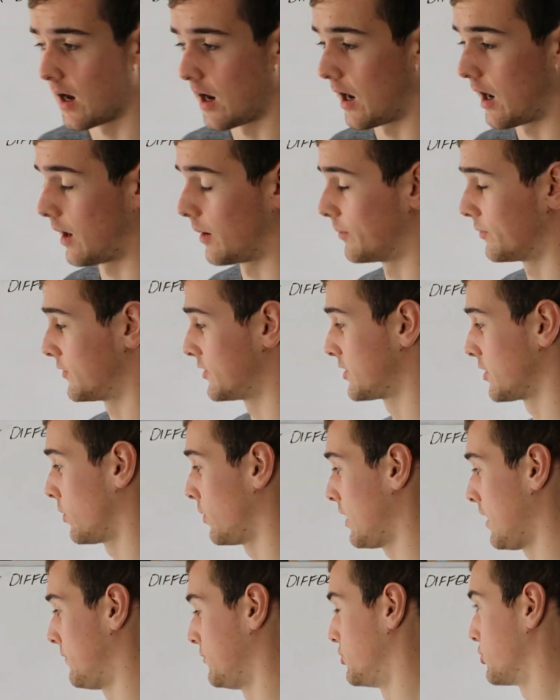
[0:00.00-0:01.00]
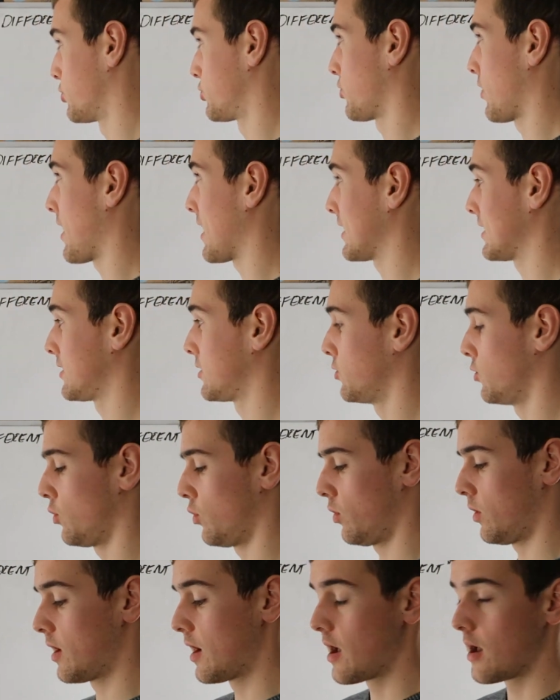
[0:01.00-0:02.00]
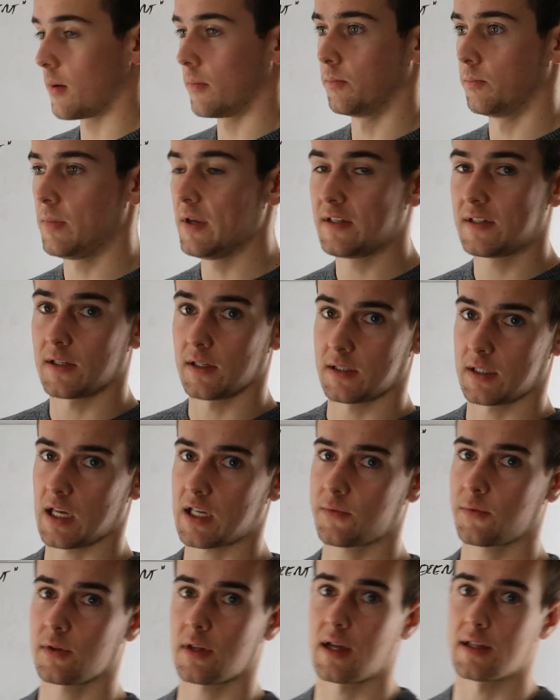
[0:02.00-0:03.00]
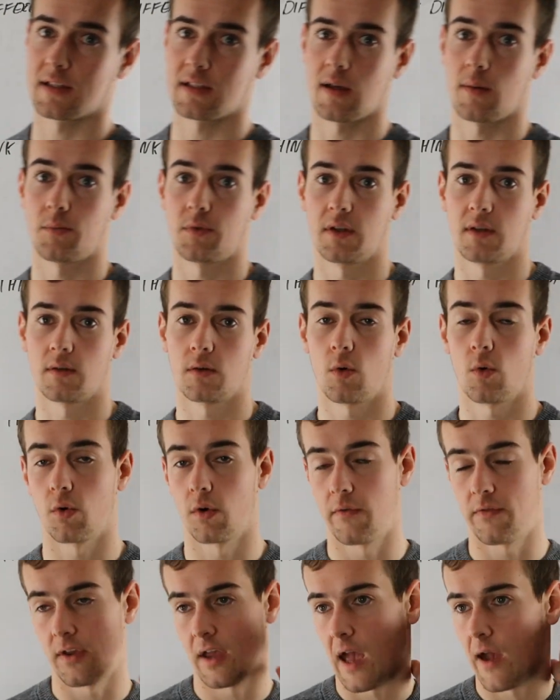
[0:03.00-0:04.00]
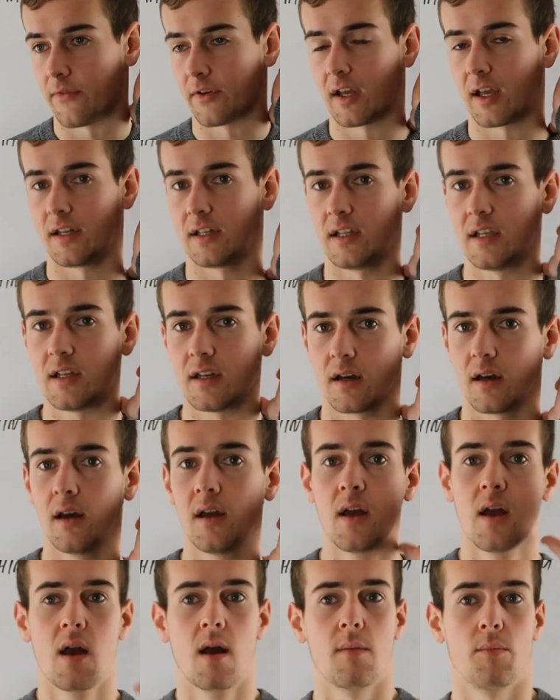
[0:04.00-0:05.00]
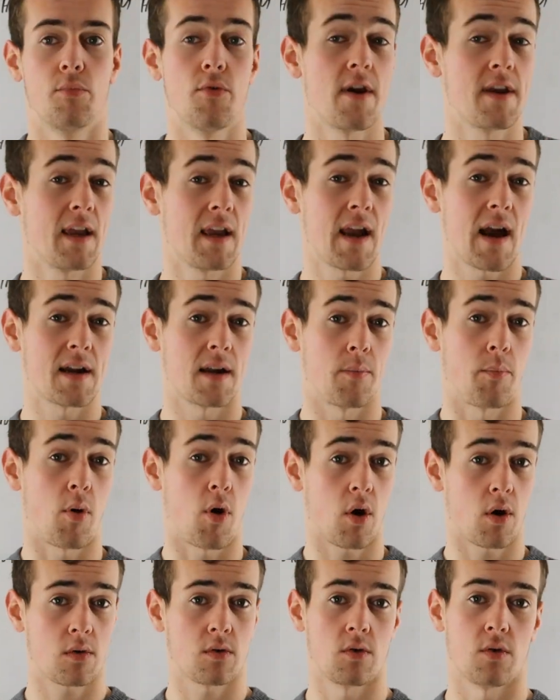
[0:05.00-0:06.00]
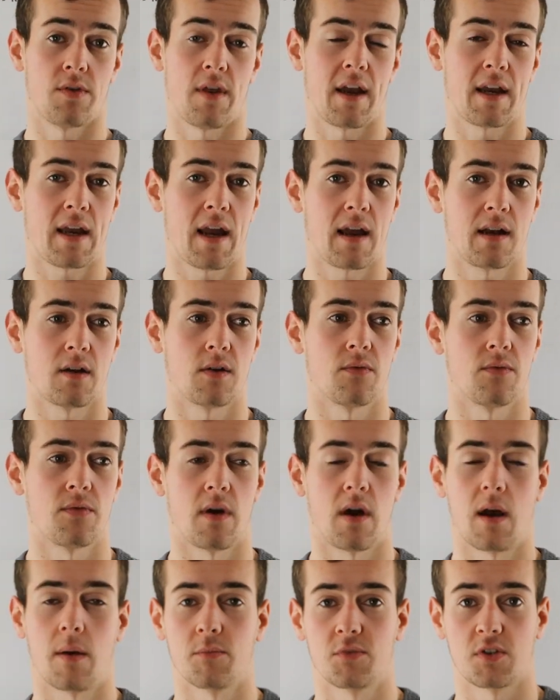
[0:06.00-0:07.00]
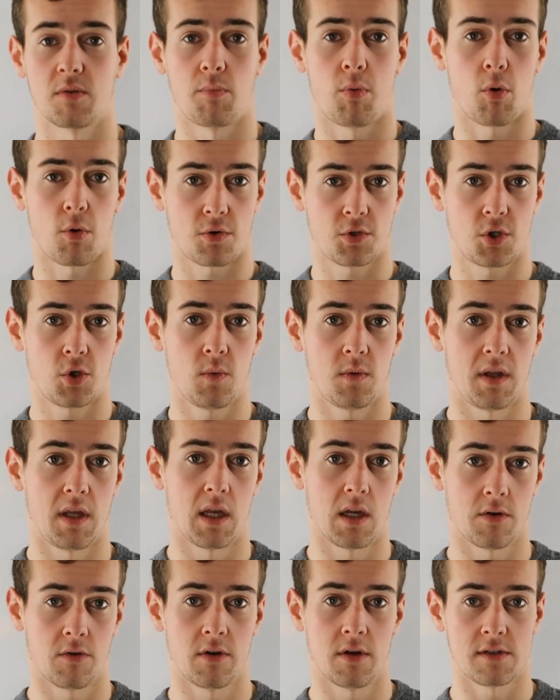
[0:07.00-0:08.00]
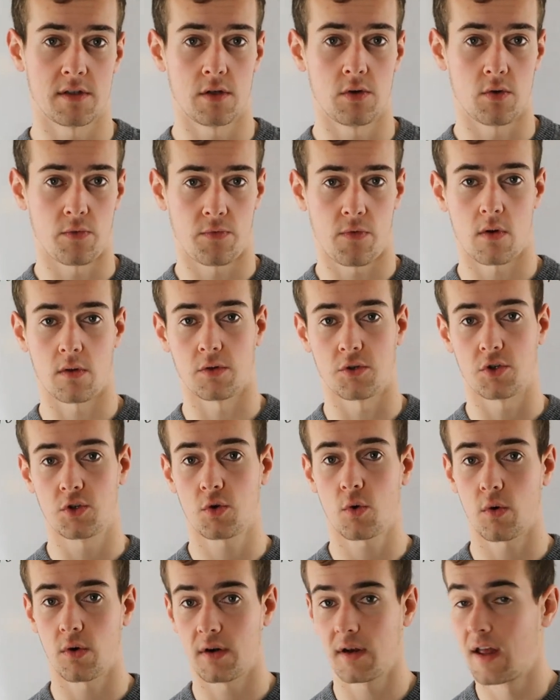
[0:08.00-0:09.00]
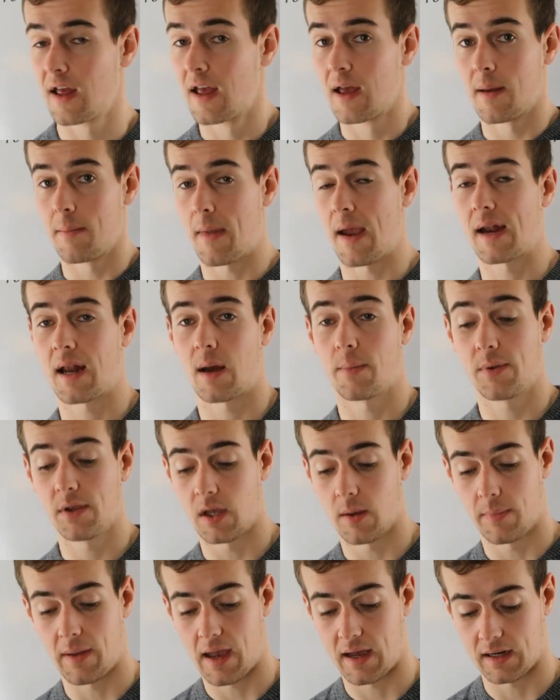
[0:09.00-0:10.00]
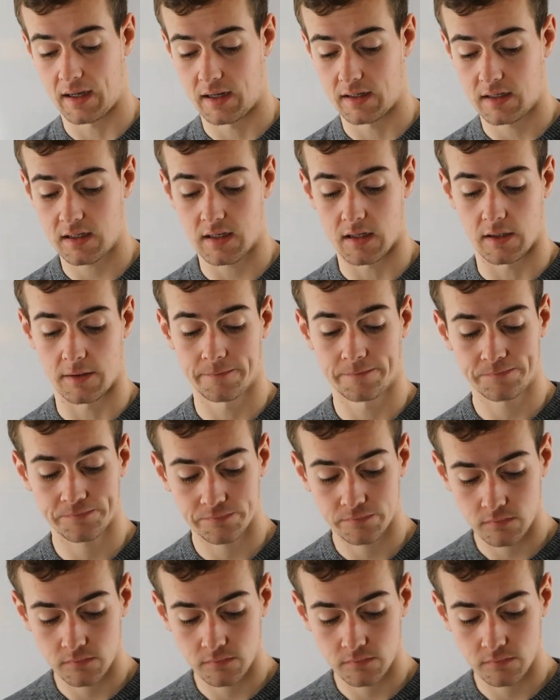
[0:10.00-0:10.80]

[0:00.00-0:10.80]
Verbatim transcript: Um, so if you're trying to be successful at something or if you have an idea, bringing on a partner that kind of um, supports you in the areas that you're falling short may not be a bad idea.